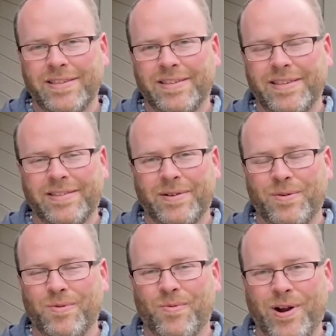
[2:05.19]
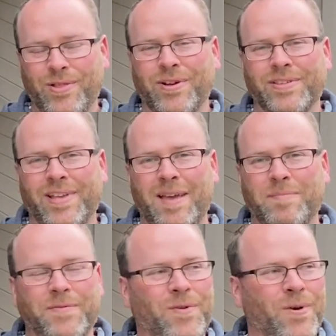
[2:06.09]
This is what it looks like
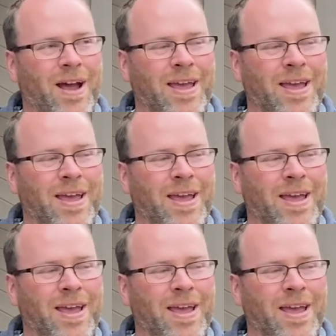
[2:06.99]
before